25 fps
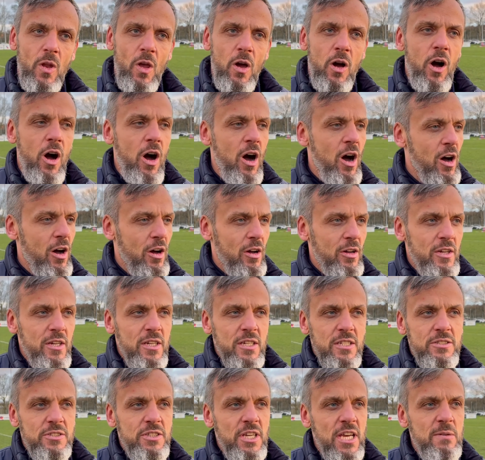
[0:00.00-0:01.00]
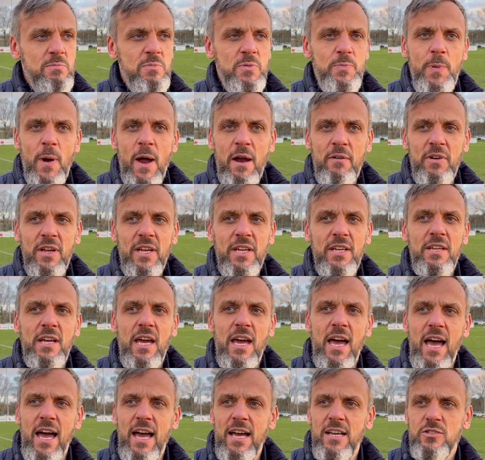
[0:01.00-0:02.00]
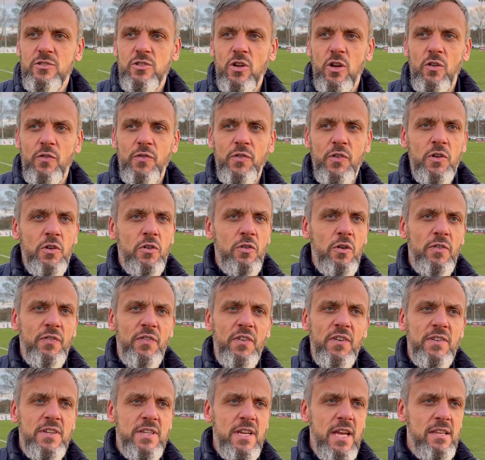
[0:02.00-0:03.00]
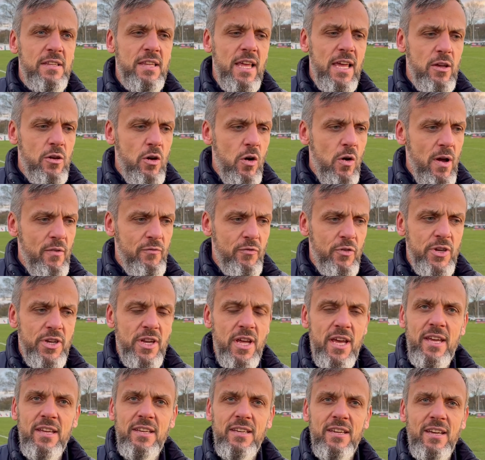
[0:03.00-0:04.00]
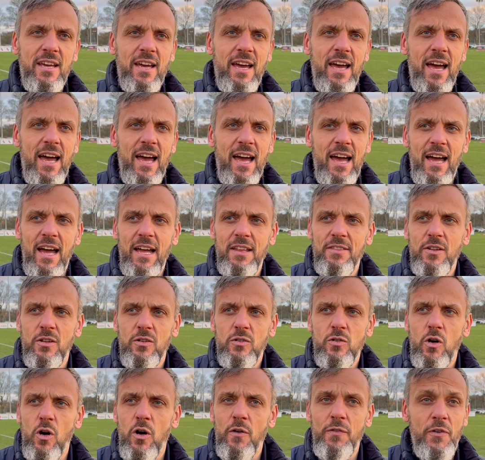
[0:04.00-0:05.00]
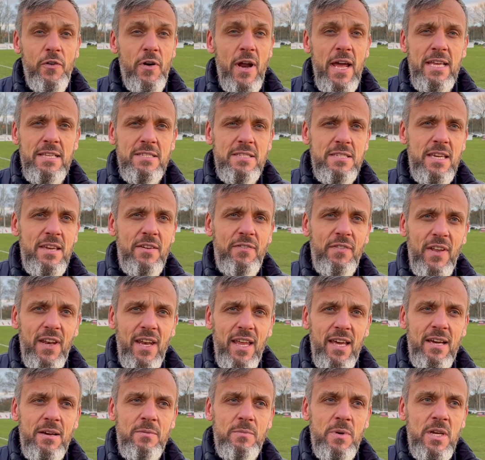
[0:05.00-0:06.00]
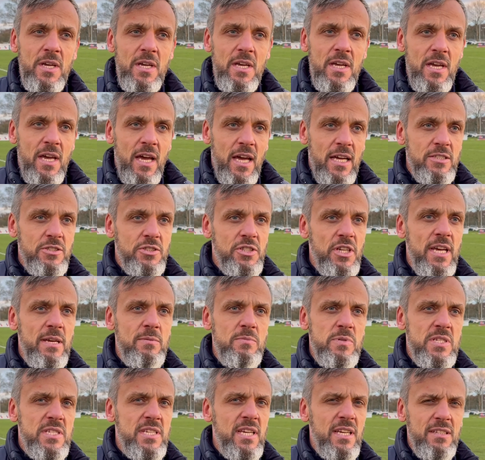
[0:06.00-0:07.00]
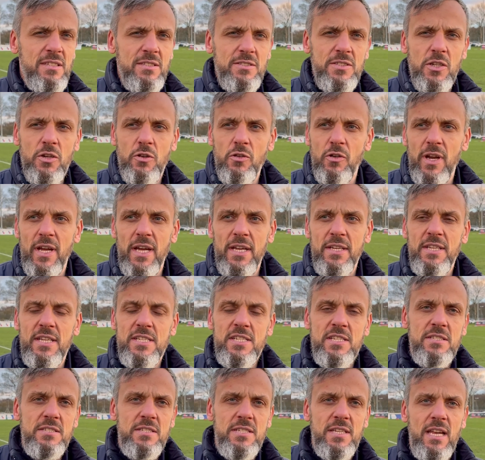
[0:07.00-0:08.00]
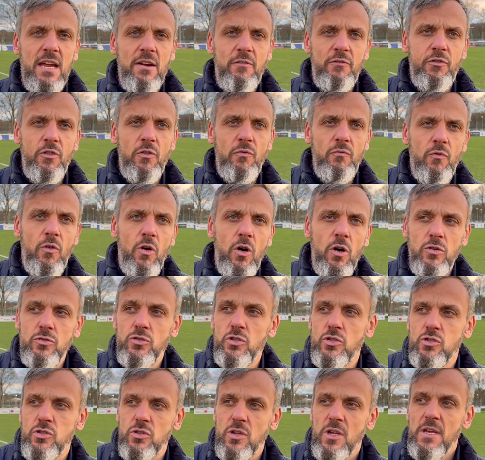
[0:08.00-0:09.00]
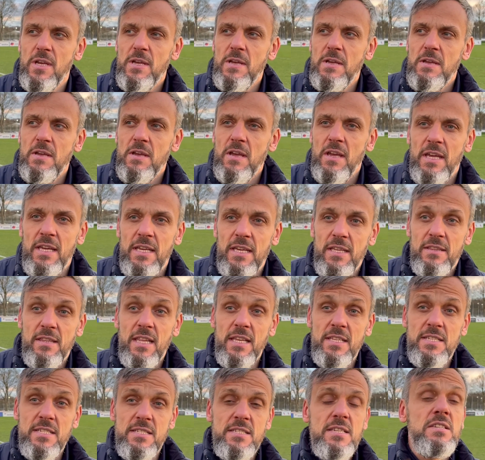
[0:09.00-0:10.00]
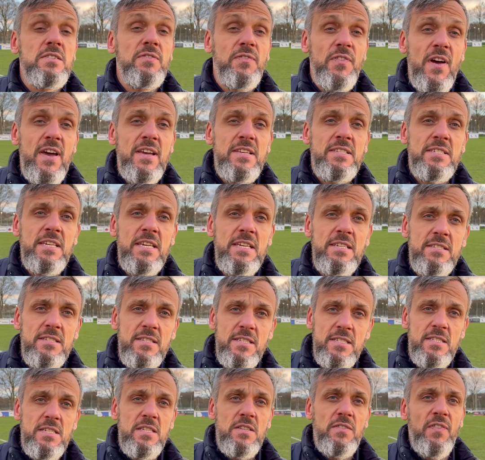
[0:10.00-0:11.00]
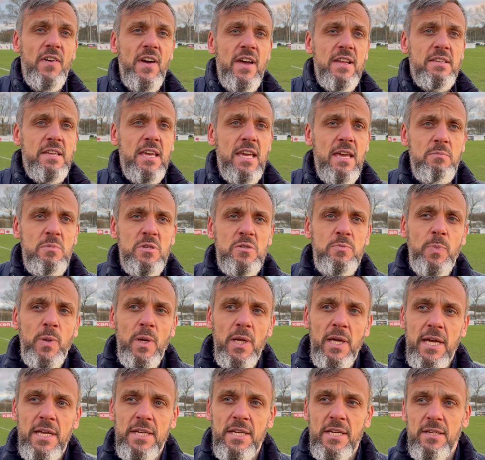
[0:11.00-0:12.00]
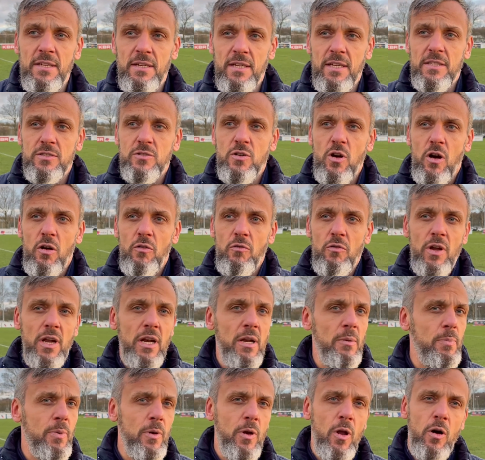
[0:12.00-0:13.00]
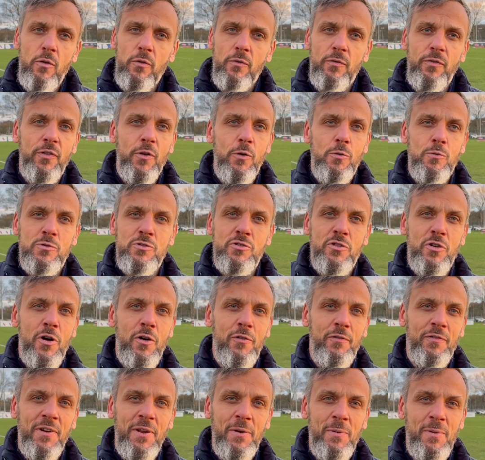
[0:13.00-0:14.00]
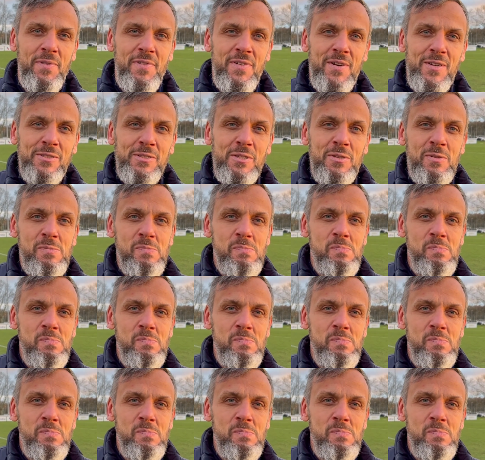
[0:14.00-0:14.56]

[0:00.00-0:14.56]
Oh, James Parry, uh, Jonathan Griffiths, they, they, go every day uh, and they'll go for 80 if I let them. And James Till's a great addition to that front row. Just he, This is his first season, it's his third game he's played and he's got a really long future hopefully with us.